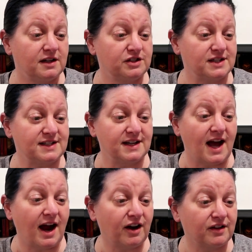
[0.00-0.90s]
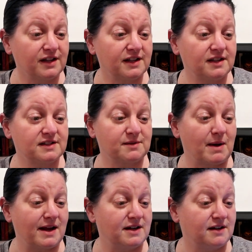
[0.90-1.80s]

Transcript: Justina Ireland, Somaiya